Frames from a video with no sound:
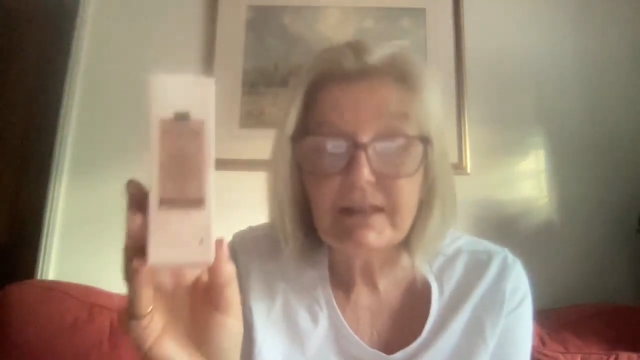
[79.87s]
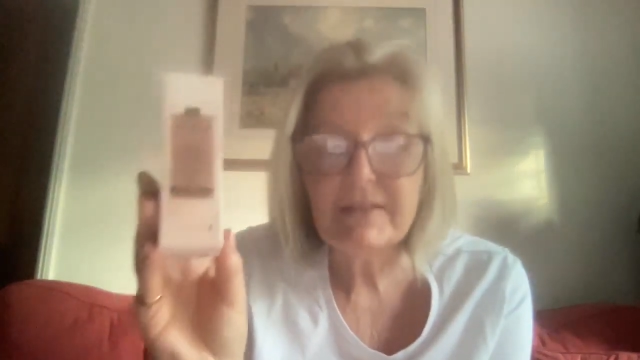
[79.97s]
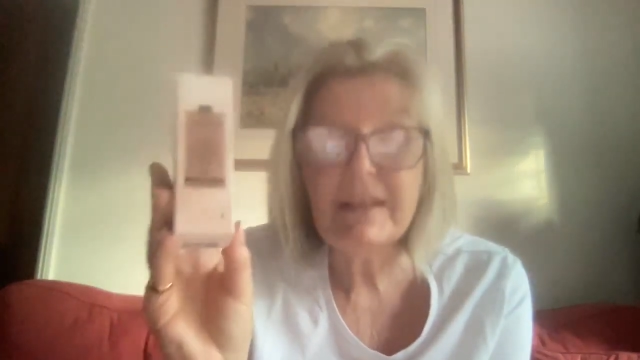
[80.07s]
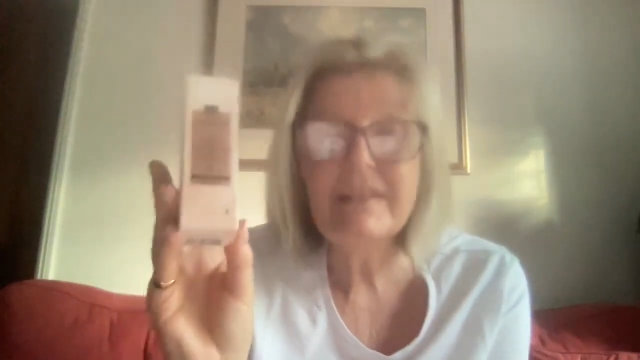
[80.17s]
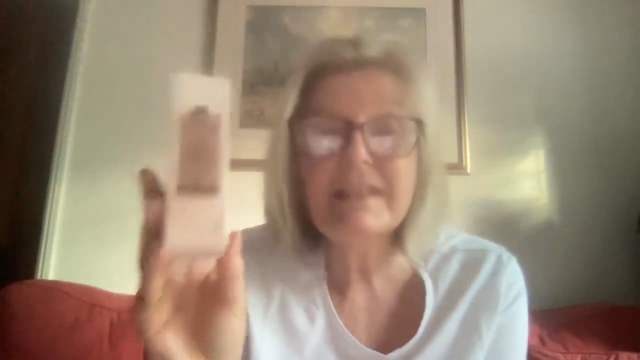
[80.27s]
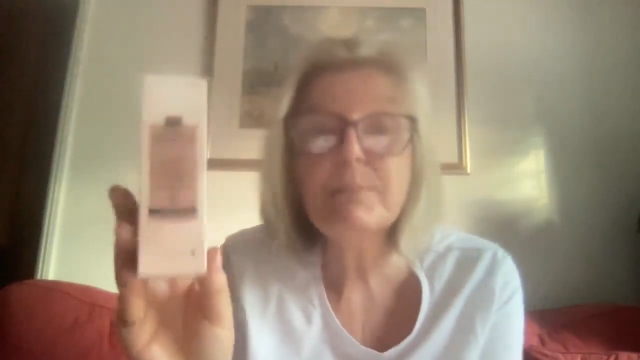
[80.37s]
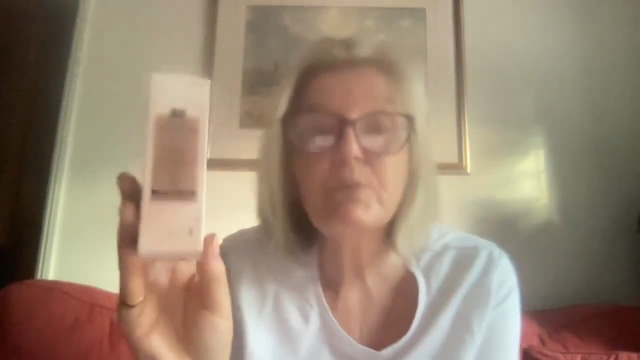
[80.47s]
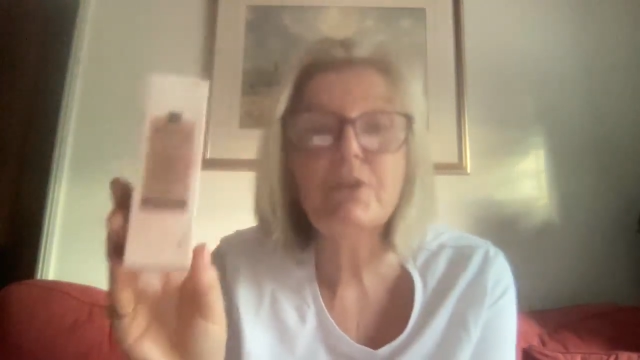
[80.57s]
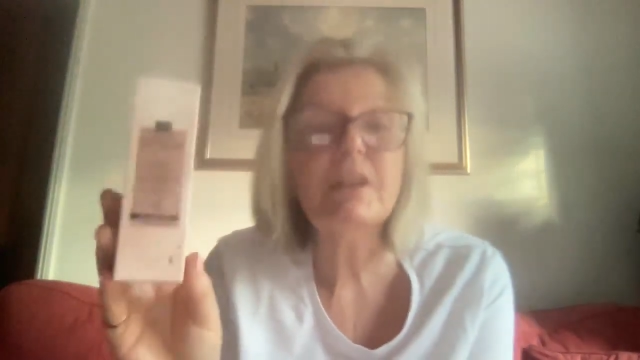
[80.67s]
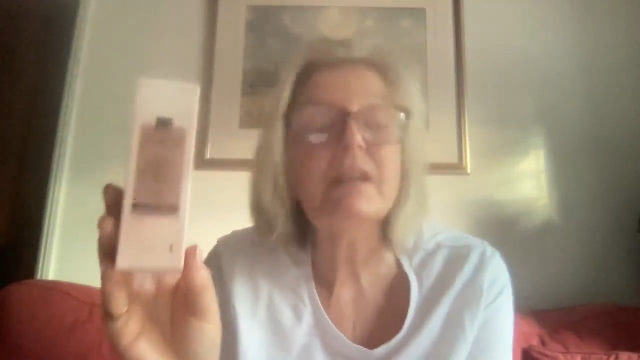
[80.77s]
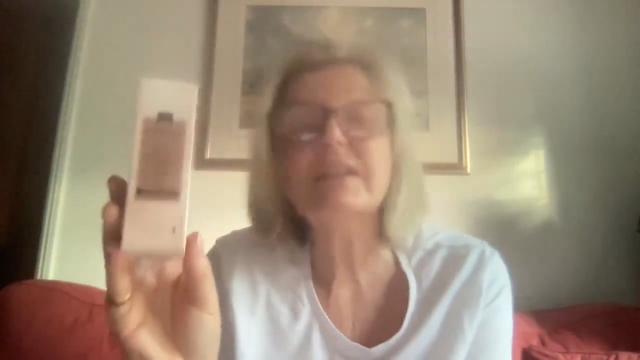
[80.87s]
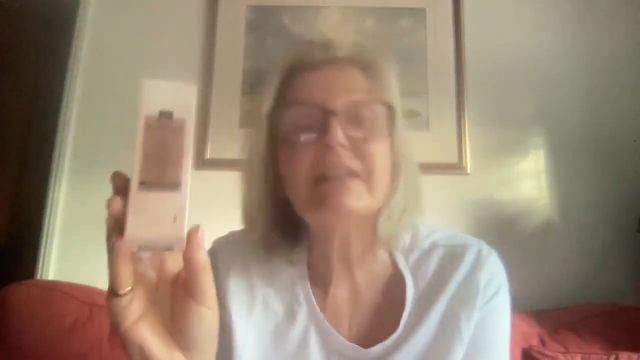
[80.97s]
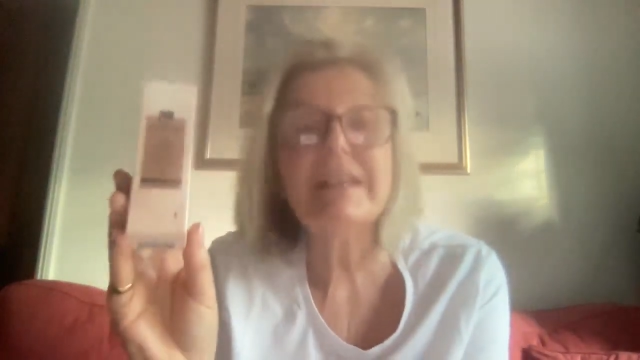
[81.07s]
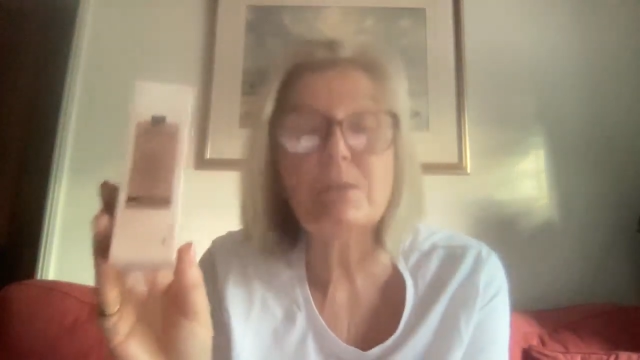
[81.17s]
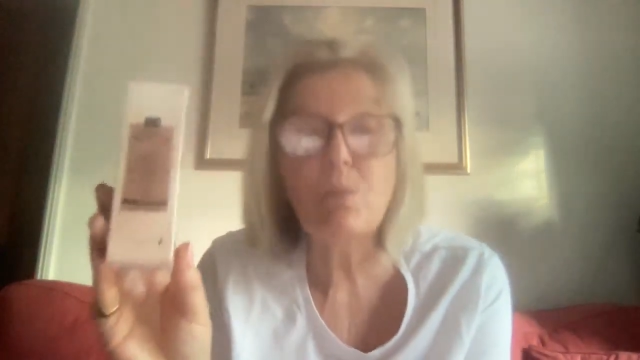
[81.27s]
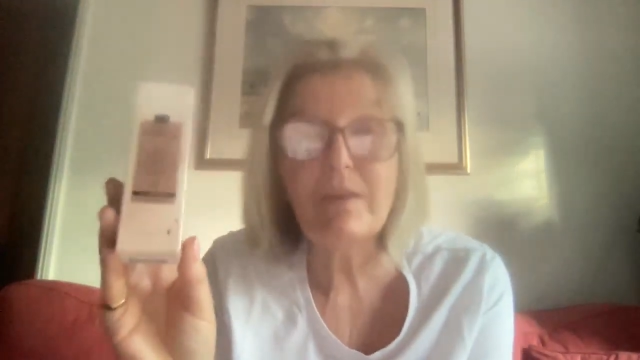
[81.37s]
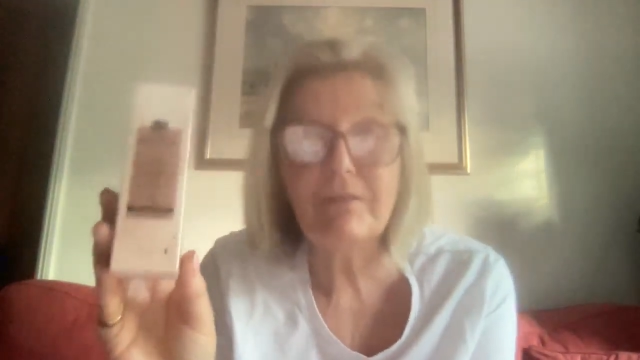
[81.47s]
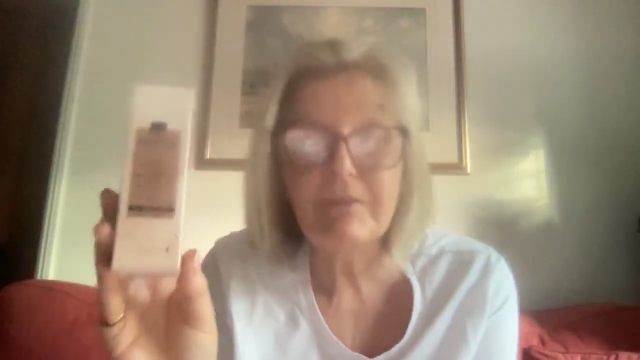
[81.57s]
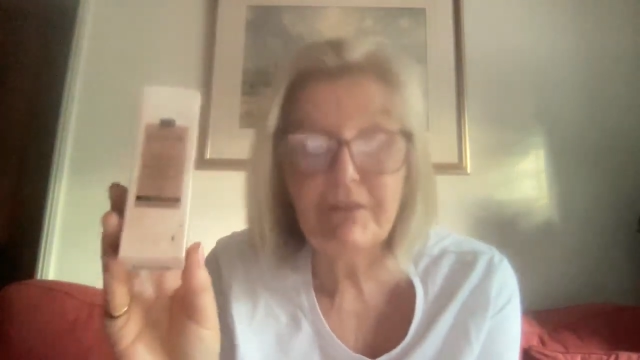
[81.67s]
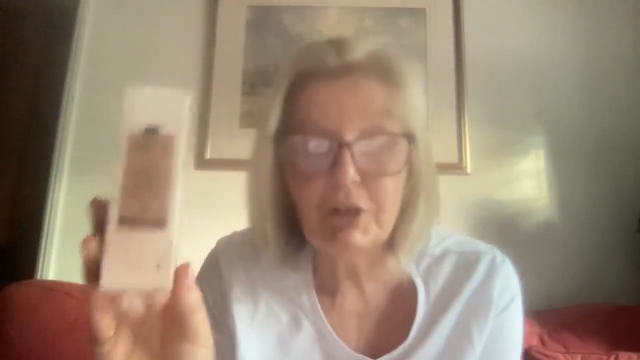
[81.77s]
then this product is one
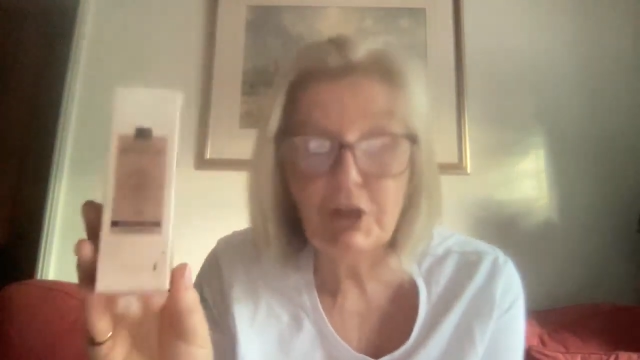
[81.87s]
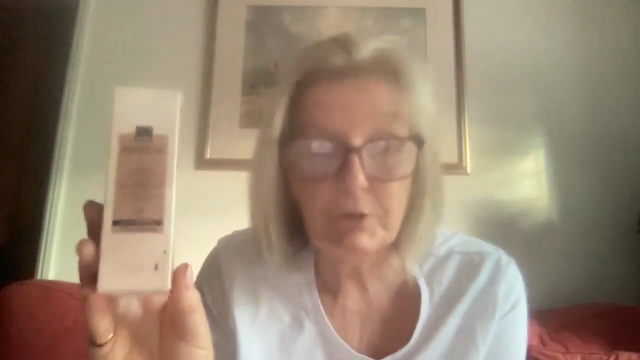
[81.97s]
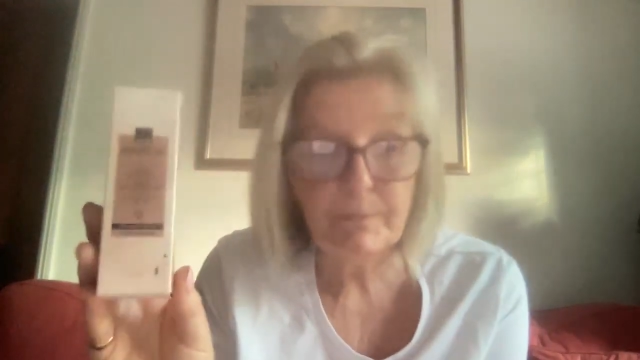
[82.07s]
for you.